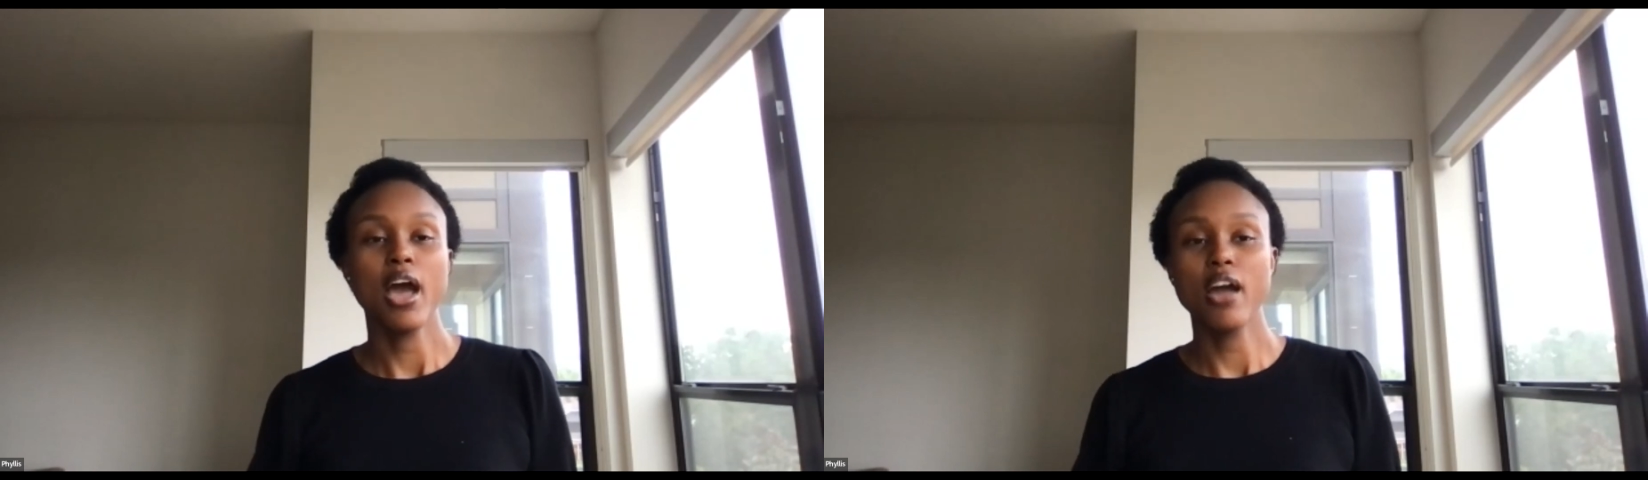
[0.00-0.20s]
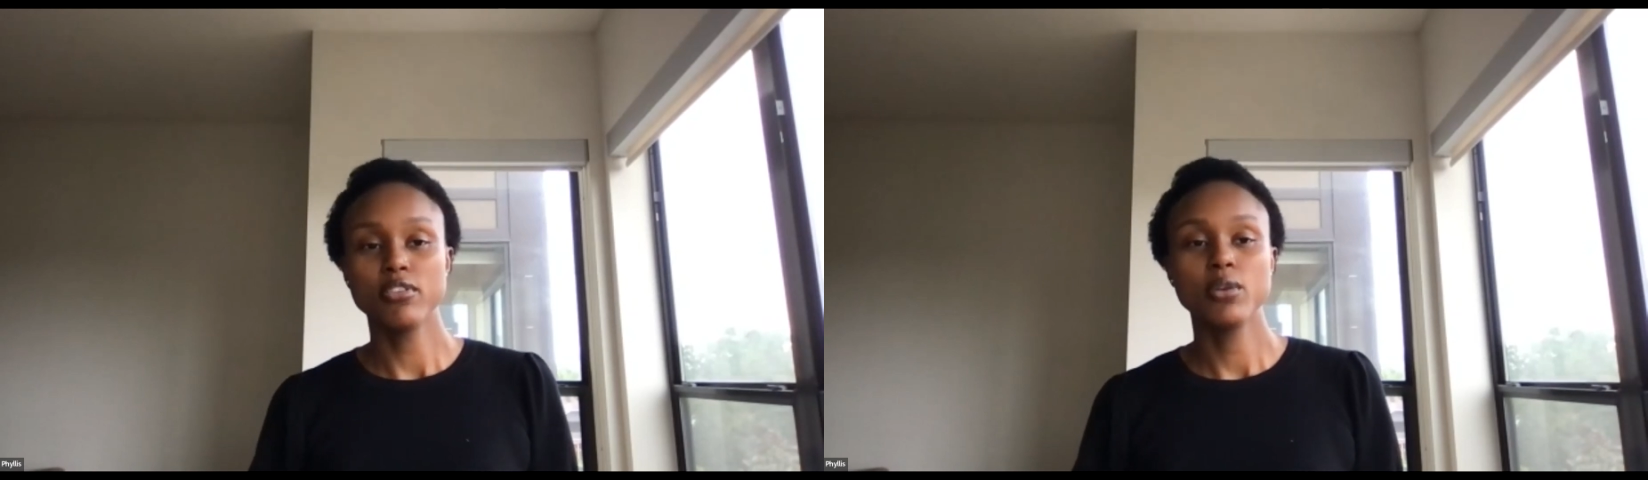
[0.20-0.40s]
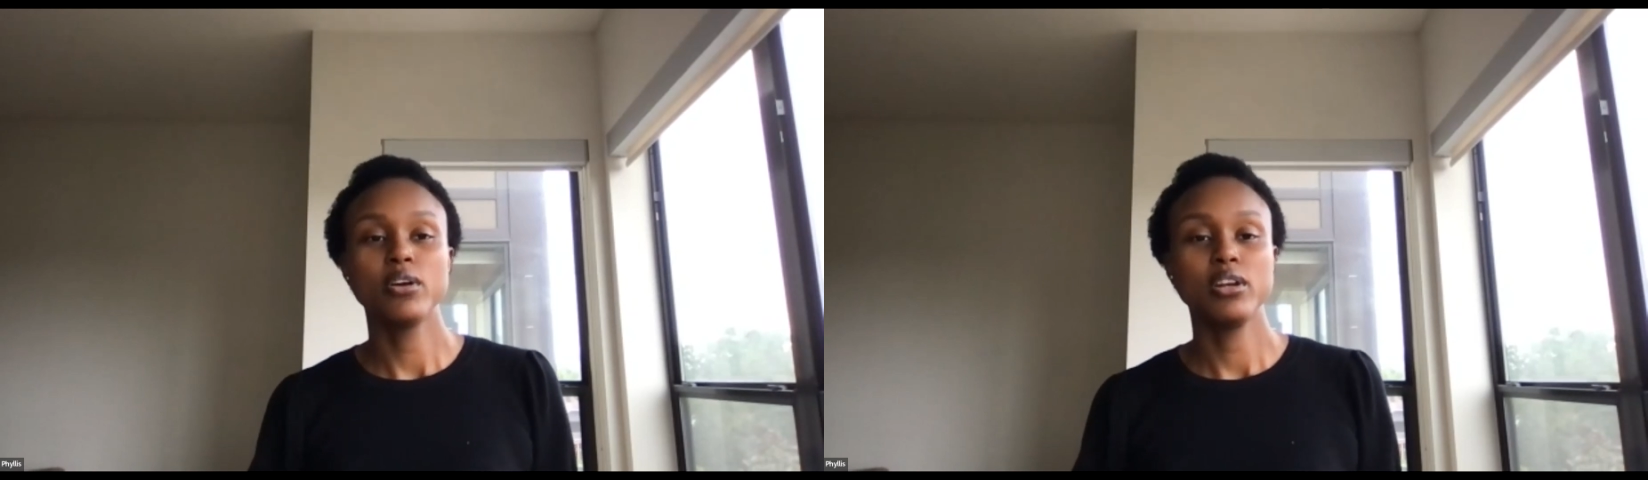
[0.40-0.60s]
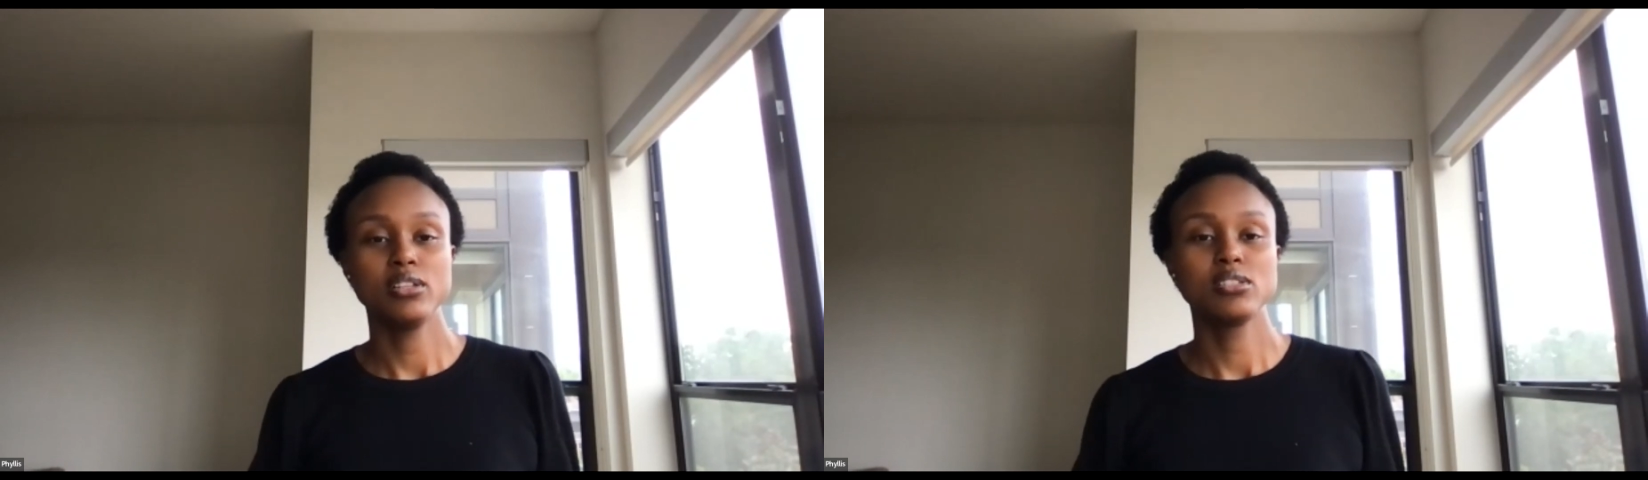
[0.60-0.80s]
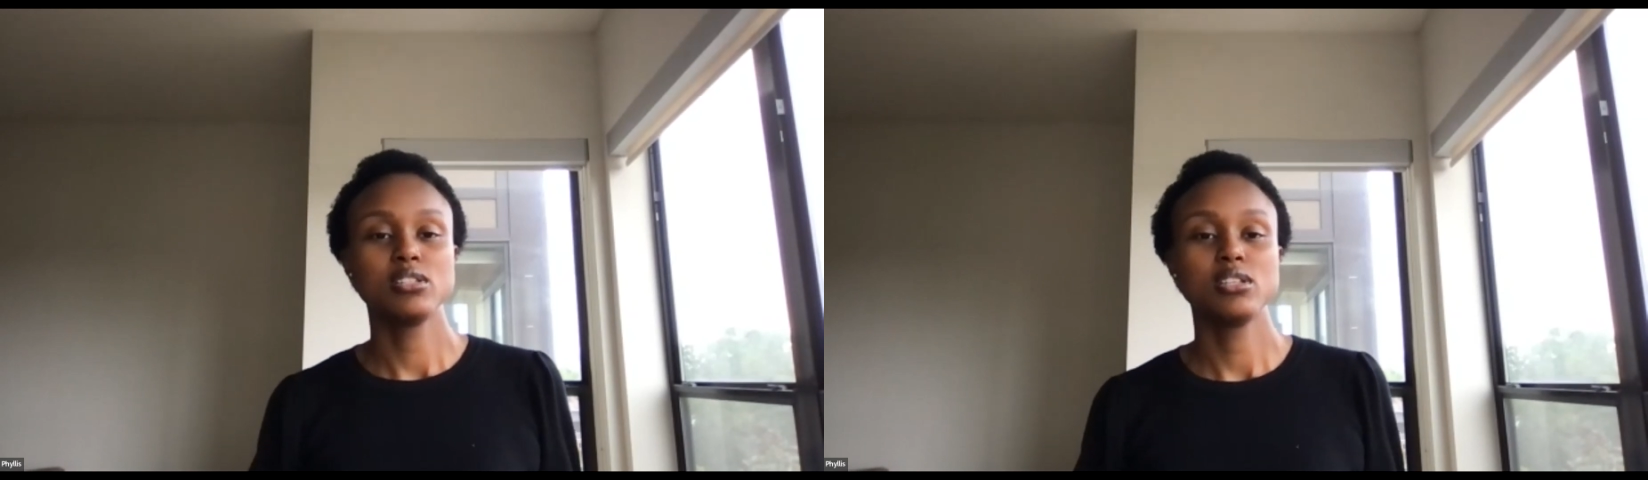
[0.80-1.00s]
everyone
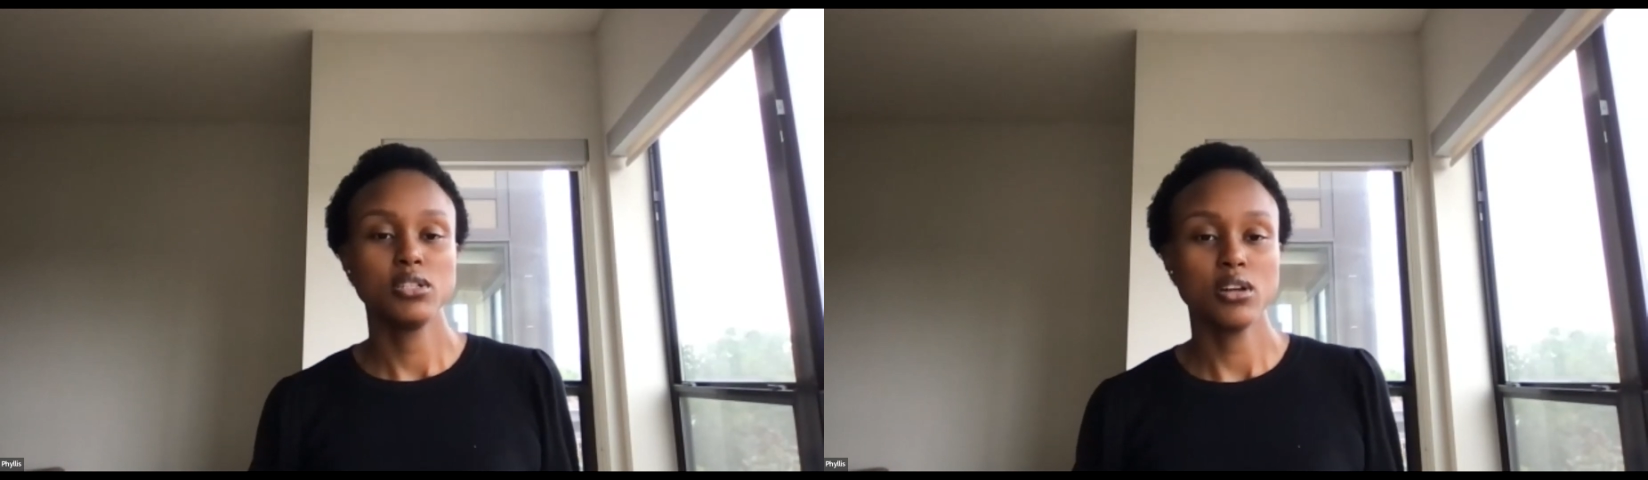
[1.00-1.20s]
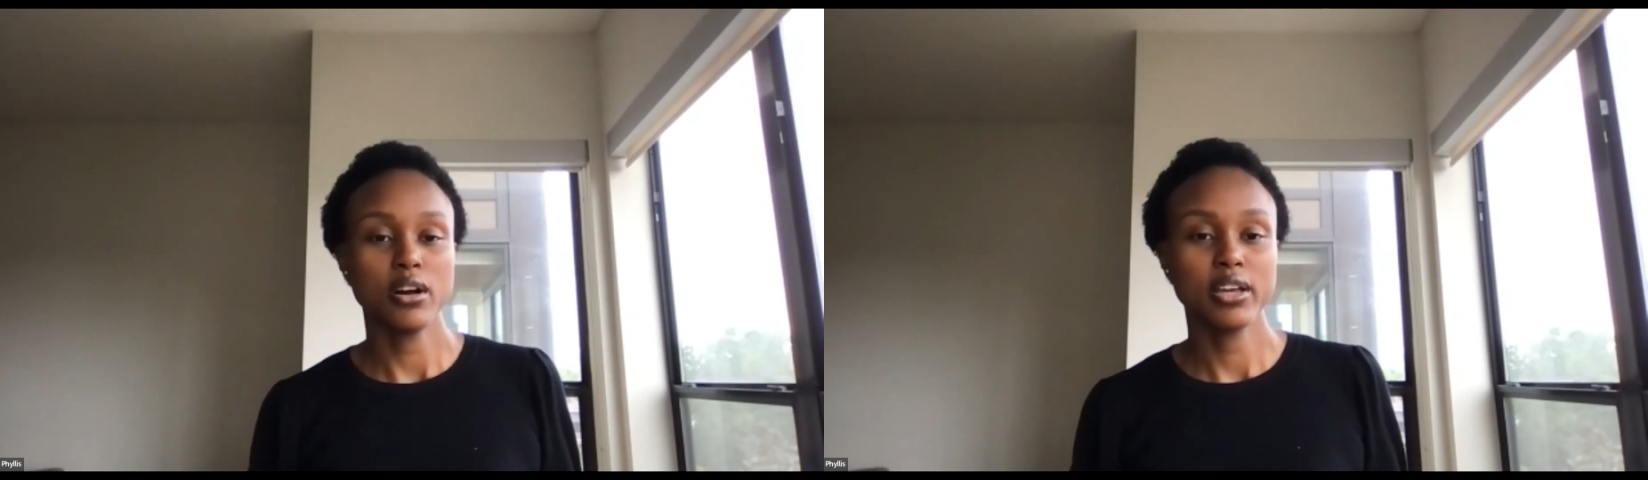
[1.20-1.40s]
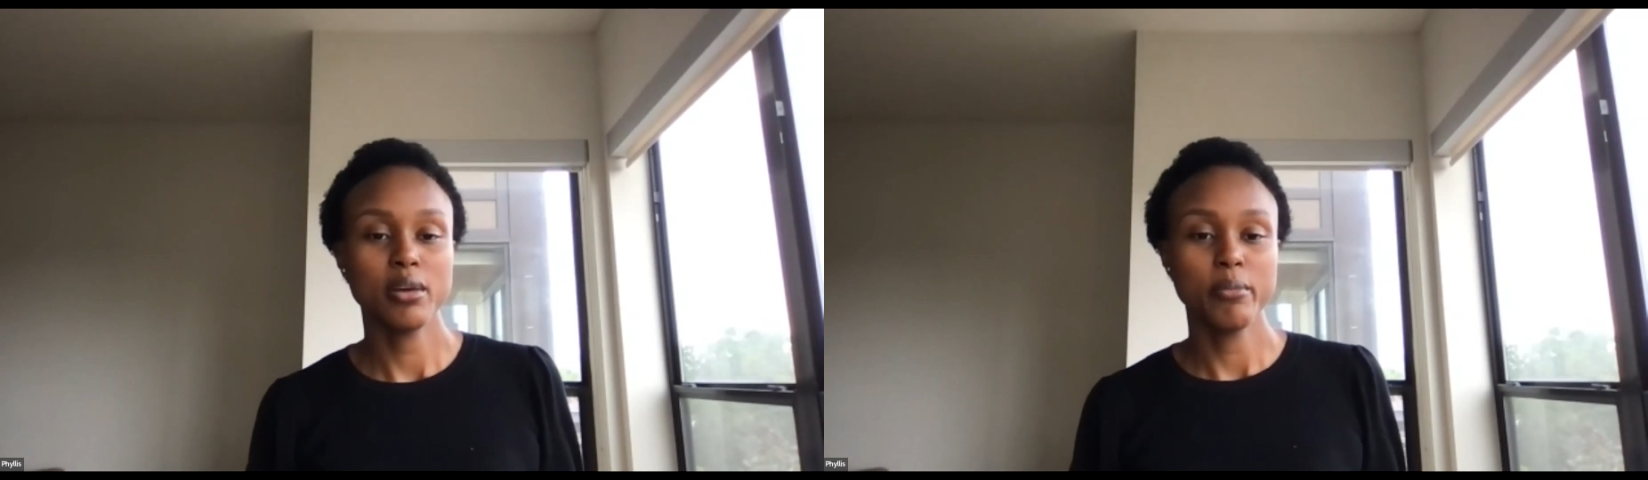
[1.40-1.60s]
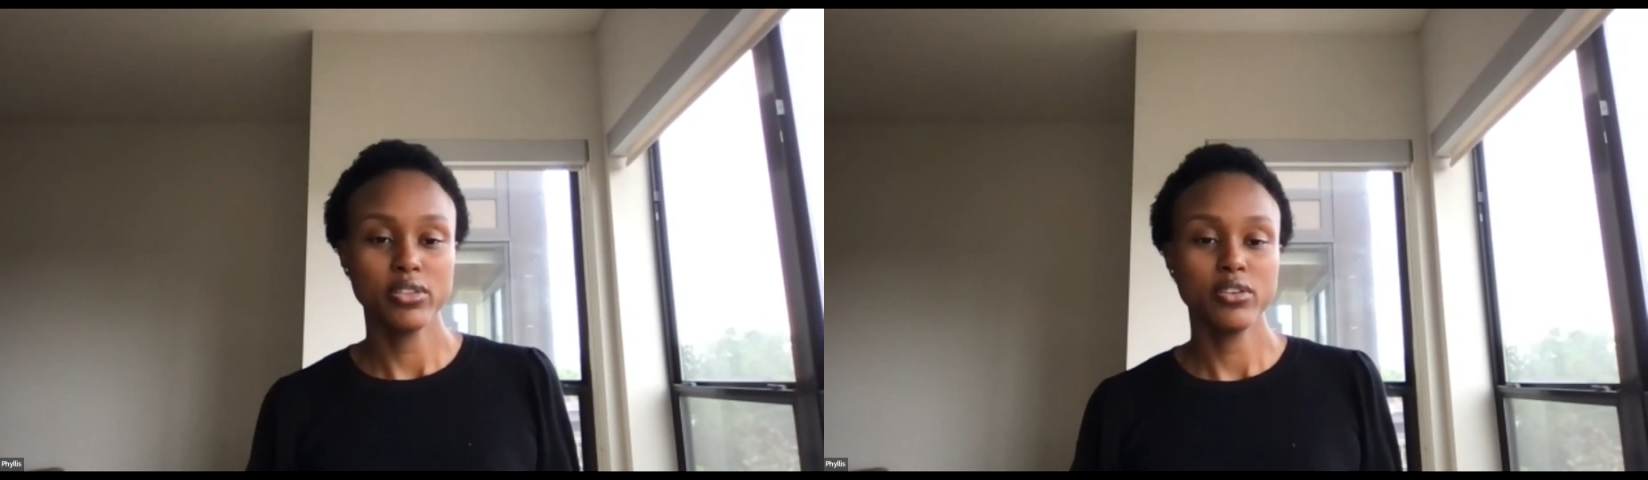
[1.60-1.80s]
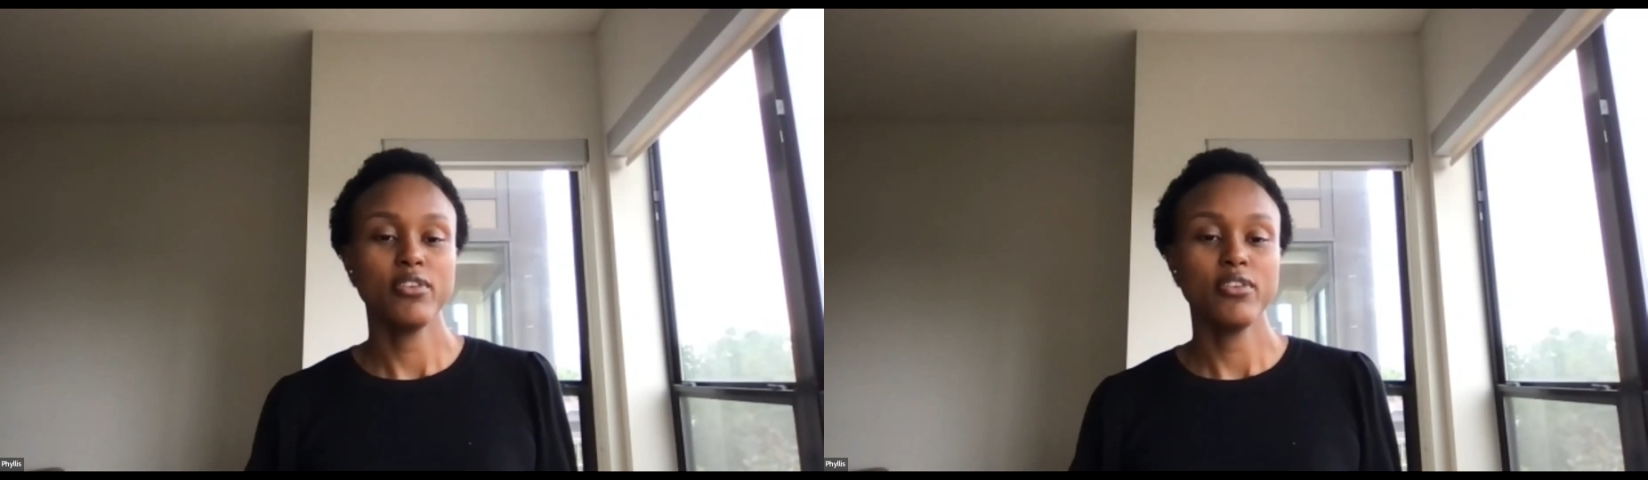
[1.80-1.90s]
needs to be talking about the